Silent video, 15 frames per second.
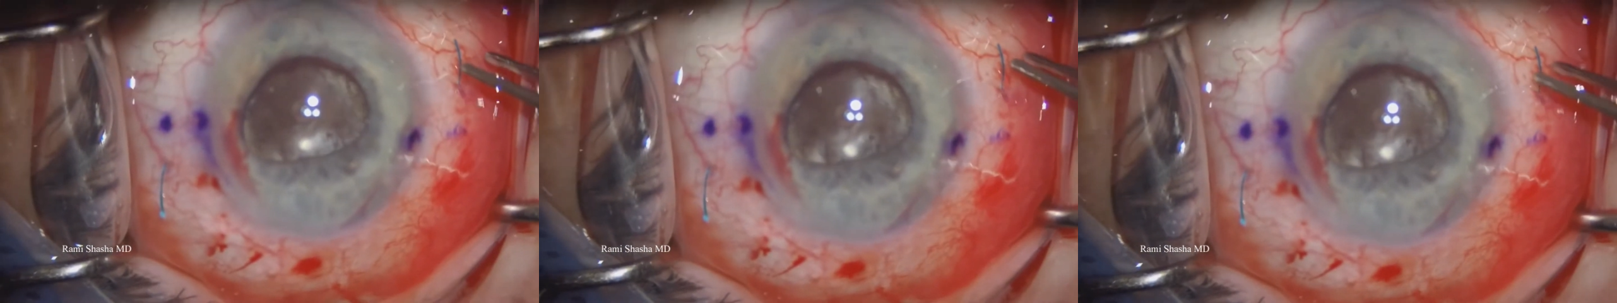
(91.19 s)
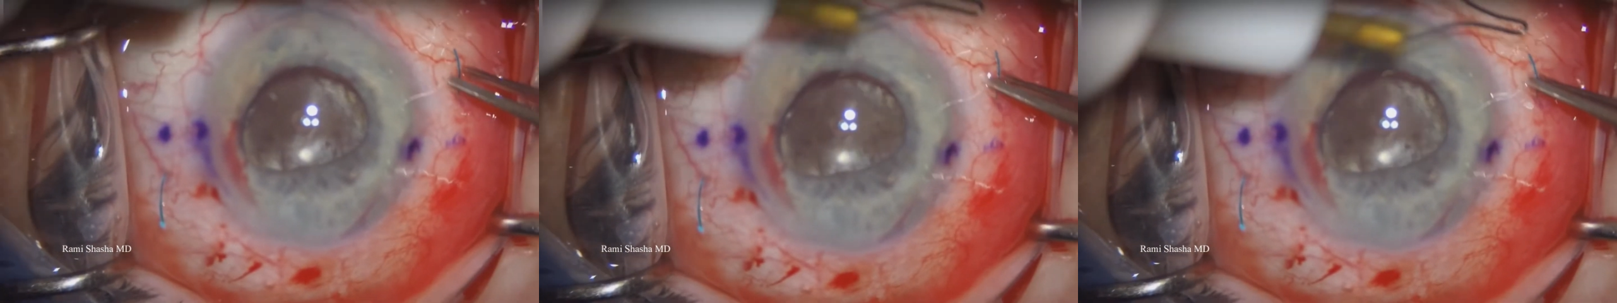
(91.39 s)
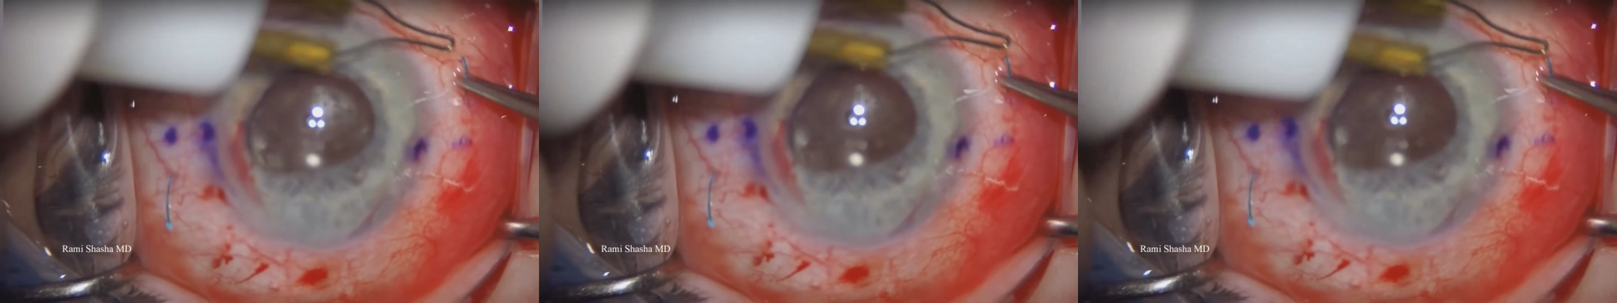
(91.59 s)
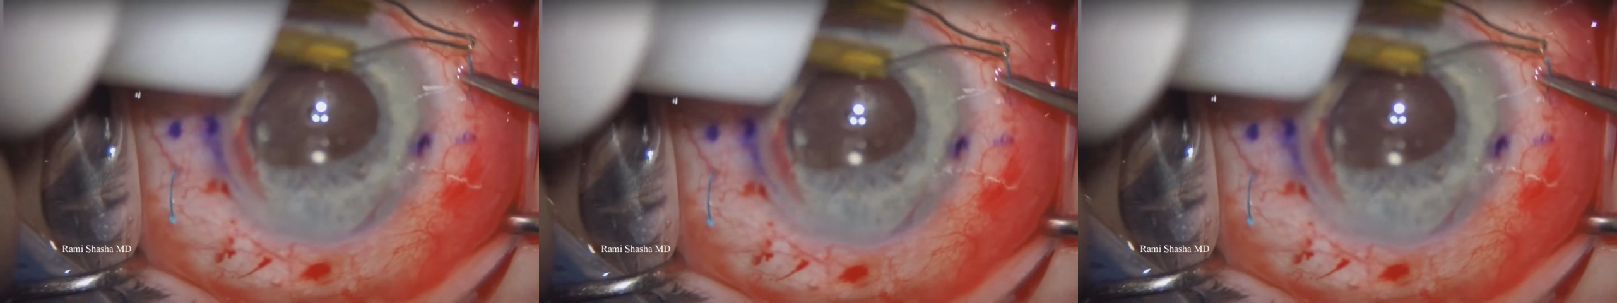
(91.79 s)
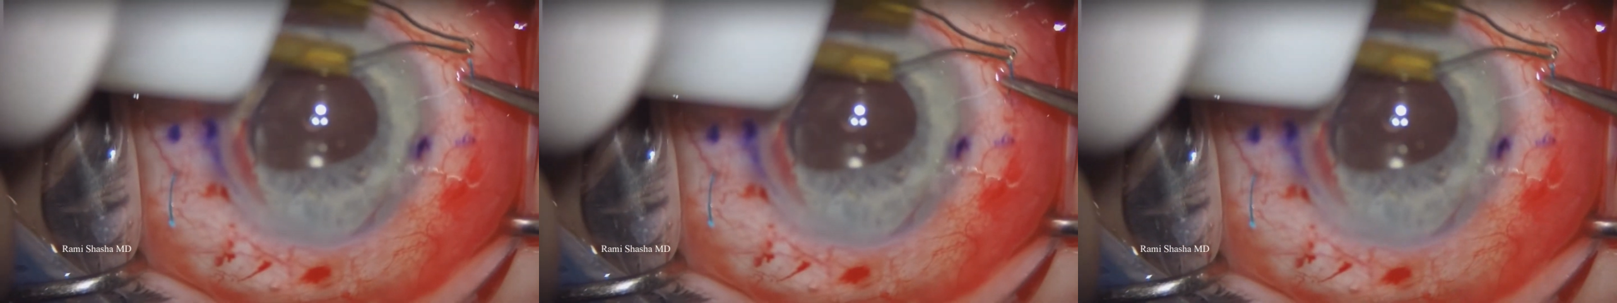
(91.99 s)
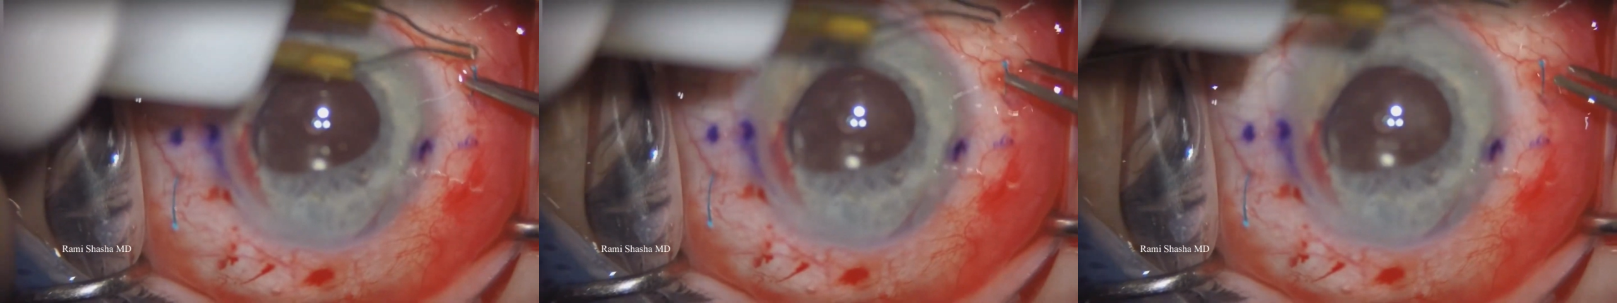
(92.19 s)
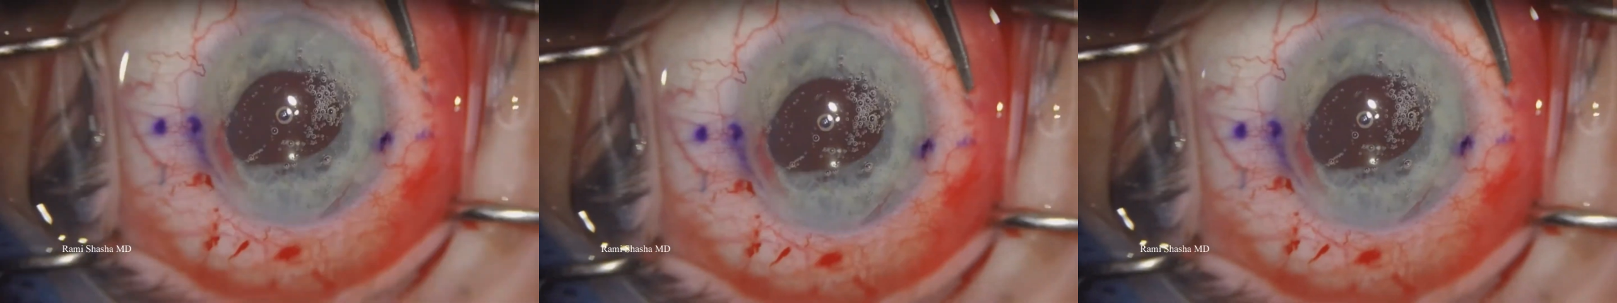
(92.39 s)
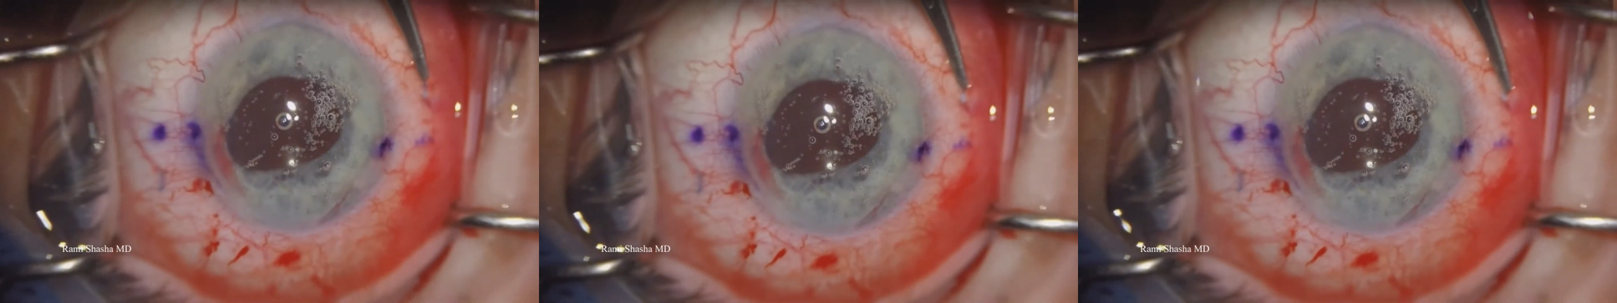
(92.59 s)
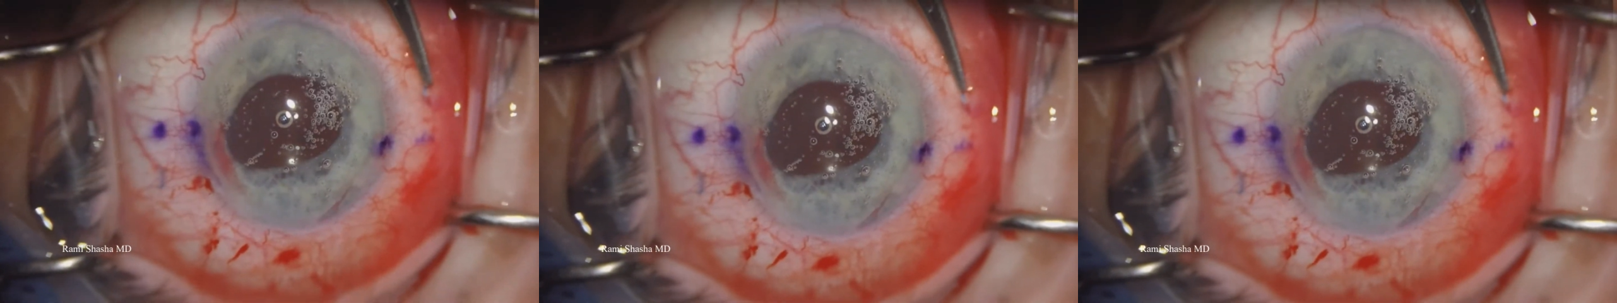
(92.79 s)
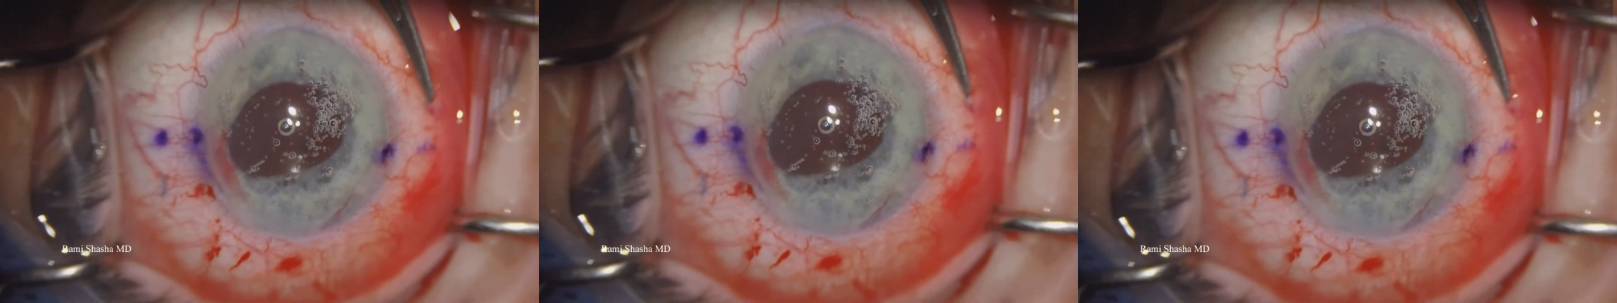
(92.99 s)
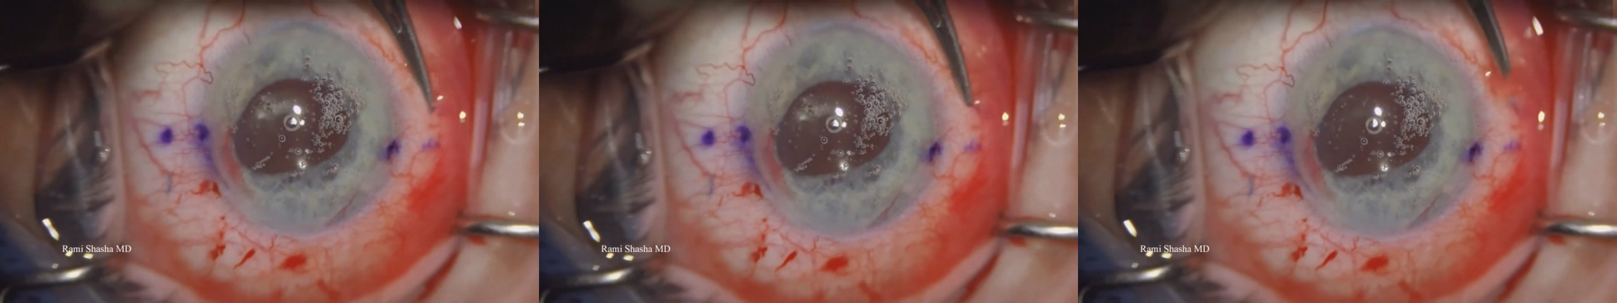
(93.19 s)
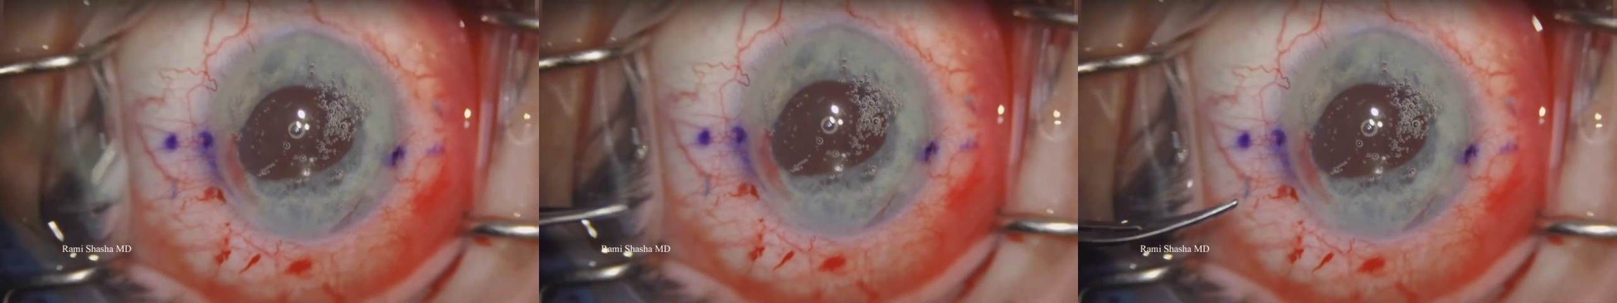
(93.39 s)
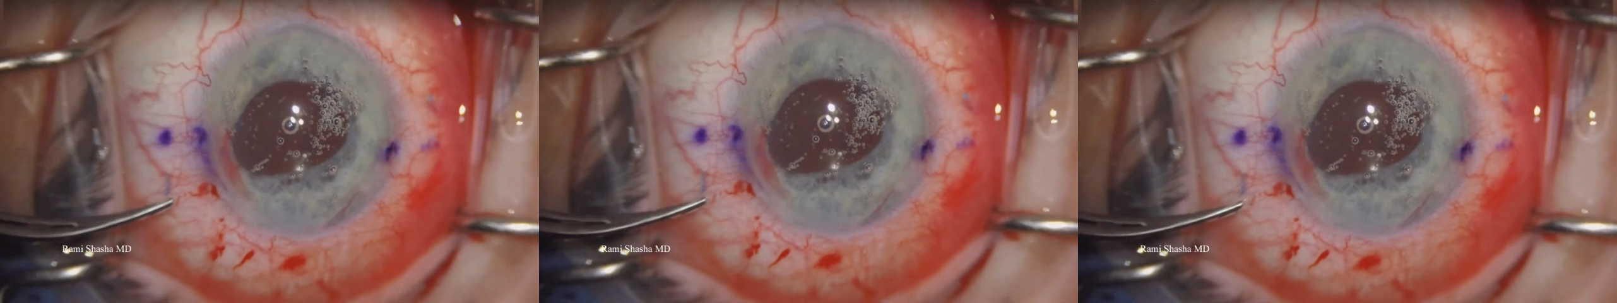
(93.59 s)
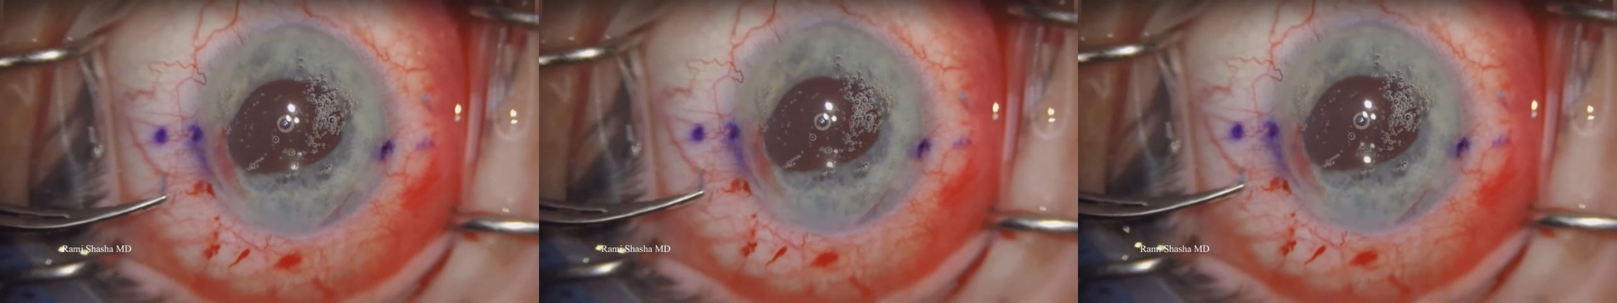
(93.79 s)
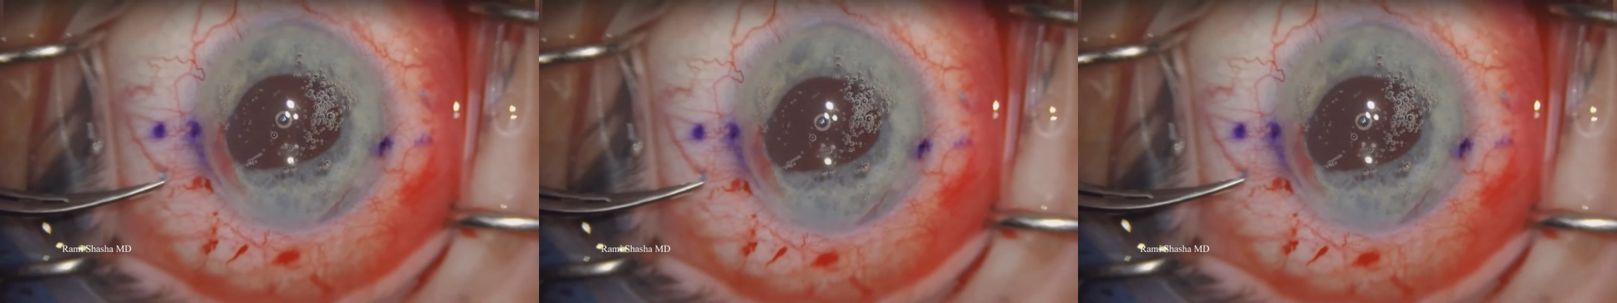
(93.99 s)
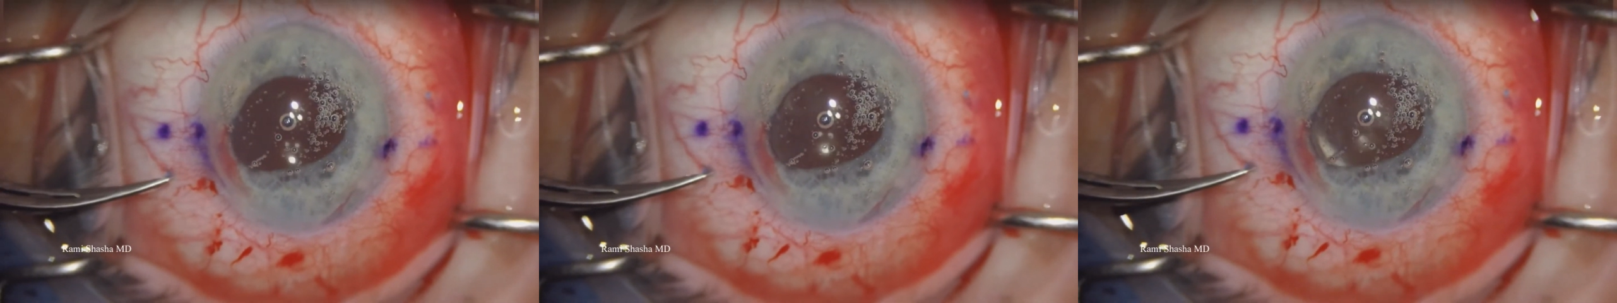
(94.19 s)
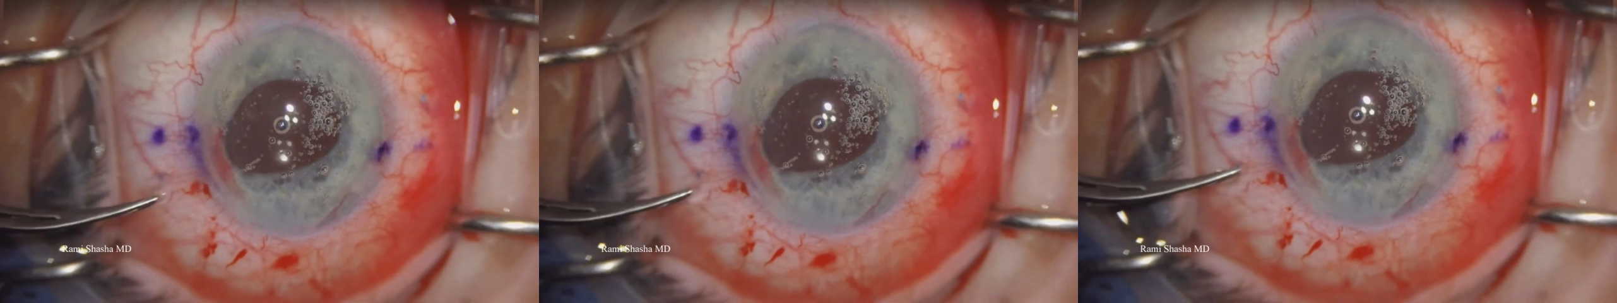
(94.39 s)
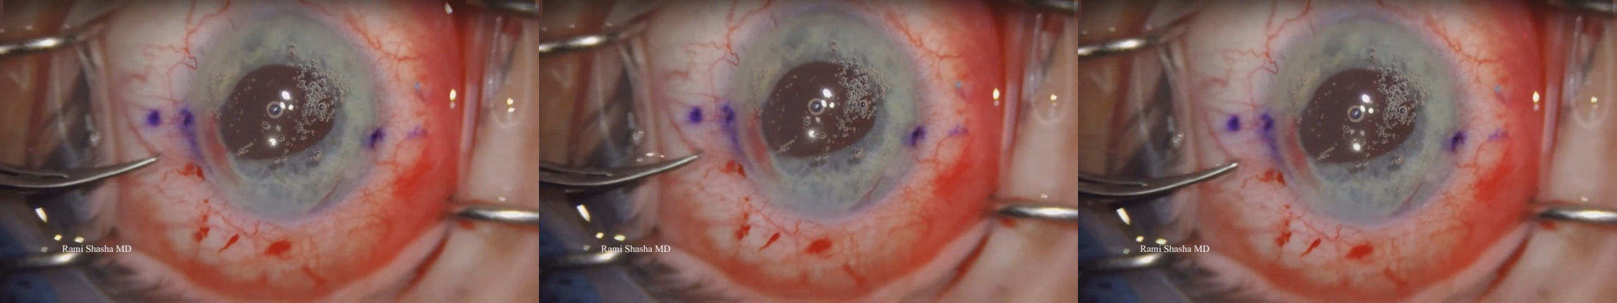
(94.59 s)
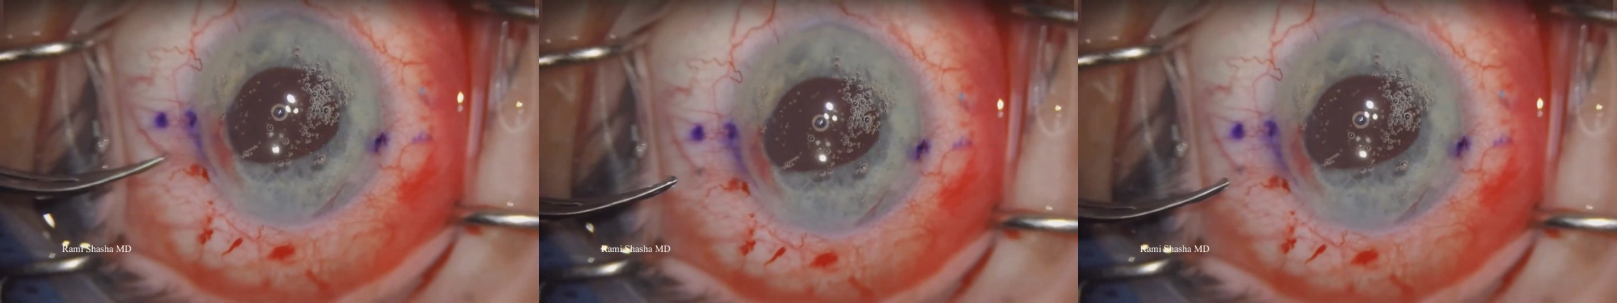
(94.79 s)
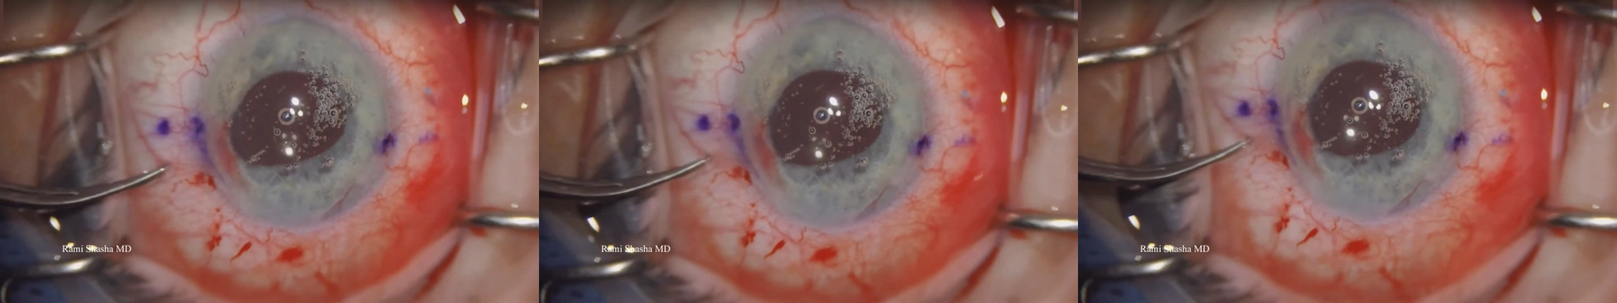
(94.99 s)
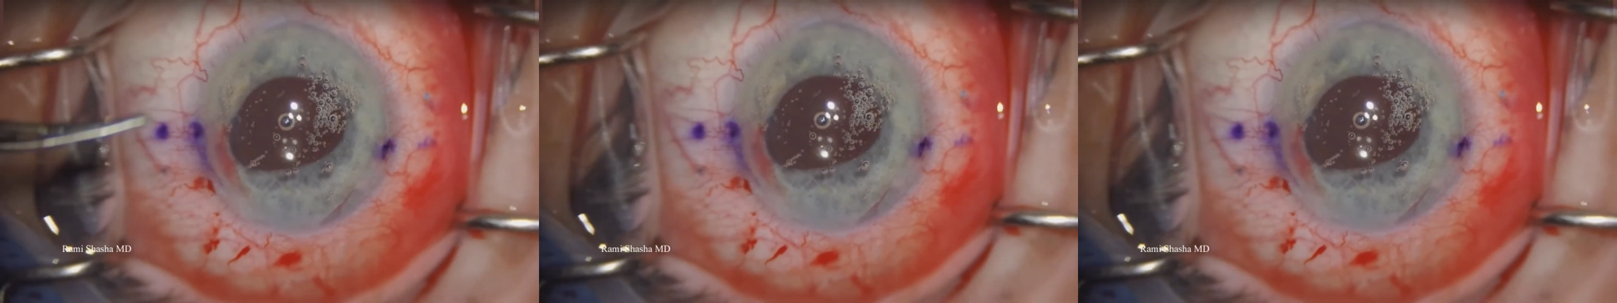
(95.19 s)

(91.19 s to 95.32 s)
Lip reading: [unreadable: no face in view]